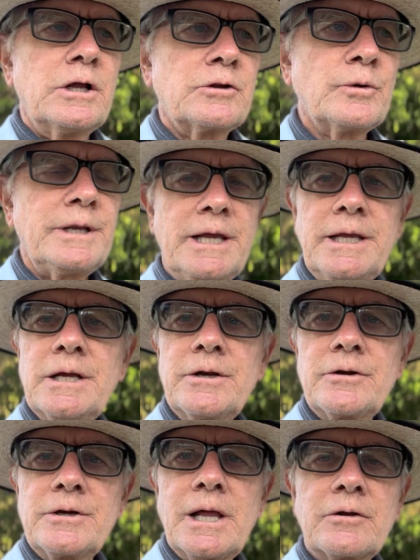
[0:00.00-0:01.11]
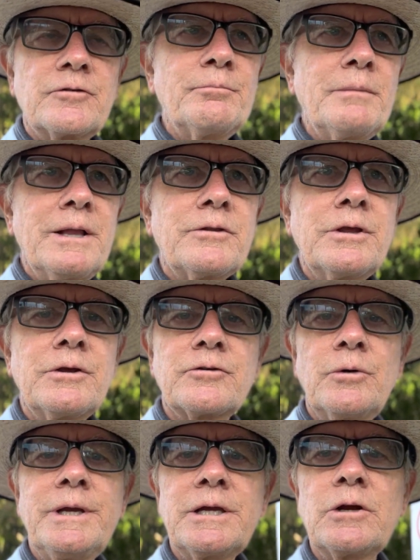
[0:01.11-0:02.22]
$2,800 a month, so
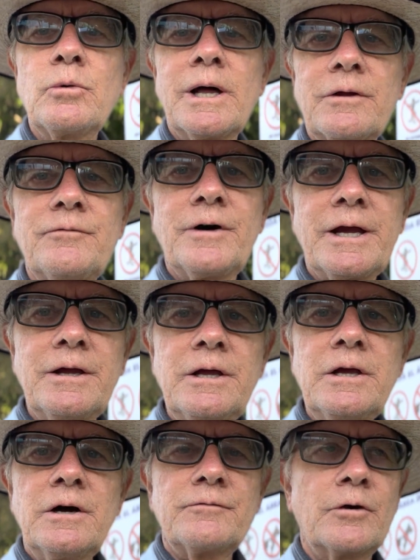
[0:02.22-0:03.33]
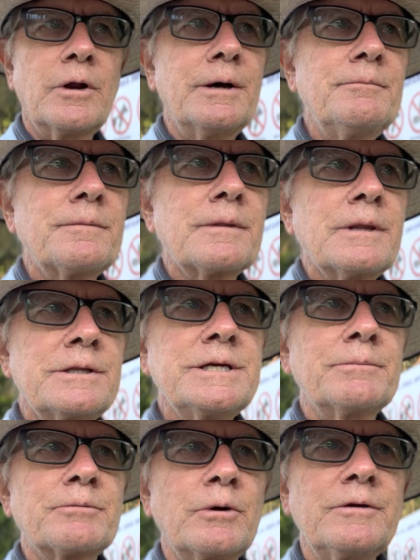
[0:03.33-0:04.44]
he can qualify for a
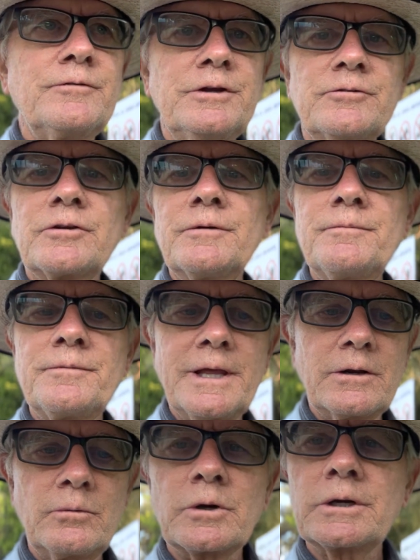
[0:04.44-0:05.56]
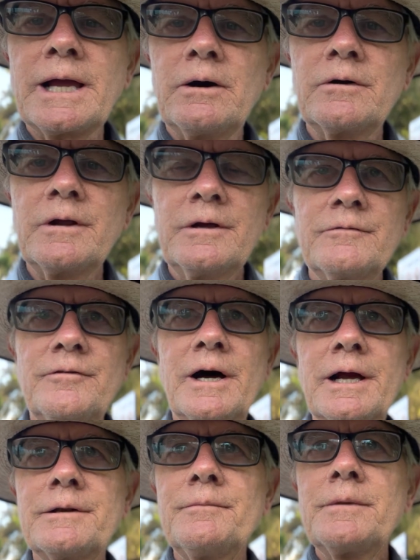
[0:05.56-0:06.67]
temporary visa. That'll work out
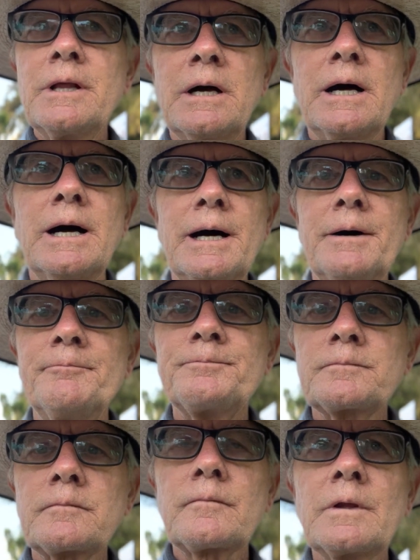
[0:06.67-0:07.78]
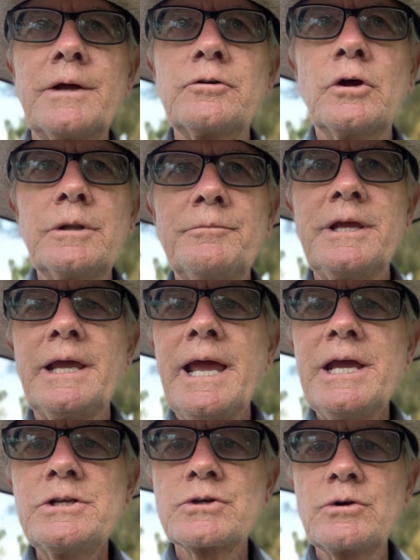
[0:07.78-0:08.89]
fine. I told him the
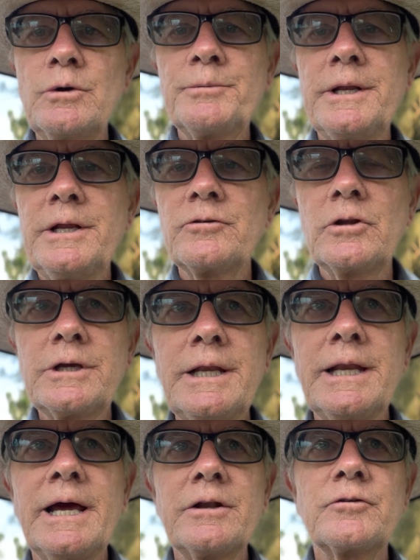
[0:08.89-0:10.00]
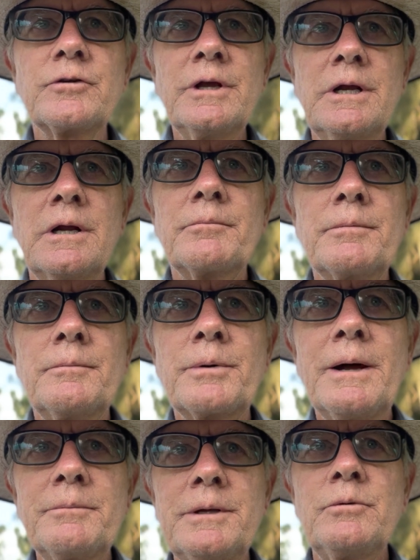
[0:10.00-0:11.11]
age group that he's looking at is
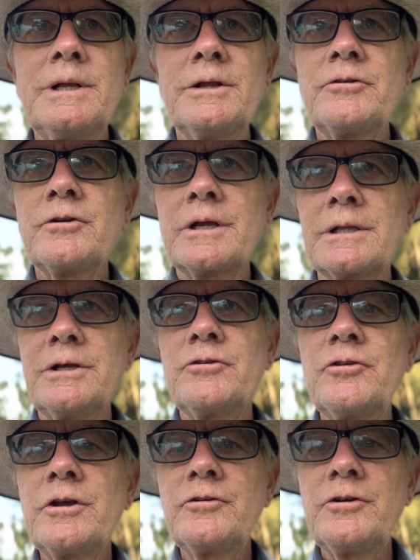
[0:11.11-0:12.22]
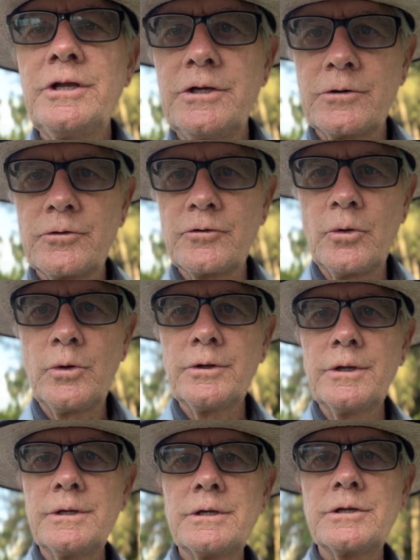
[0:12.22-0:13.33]
probably realistically 60 years old
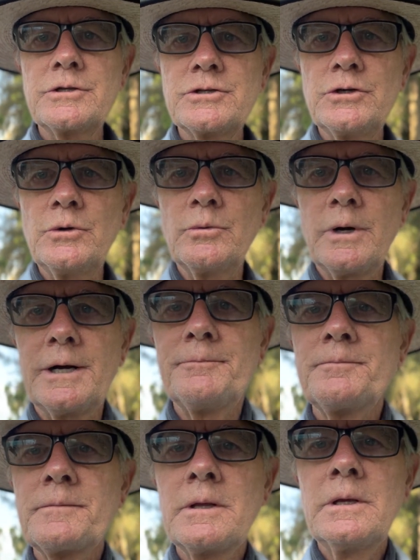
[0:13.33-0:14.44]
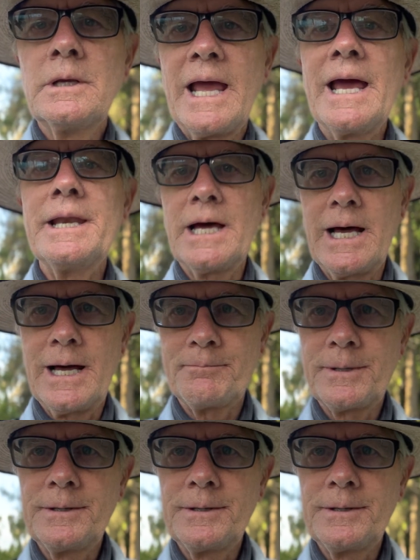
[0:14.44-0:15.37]
to and up.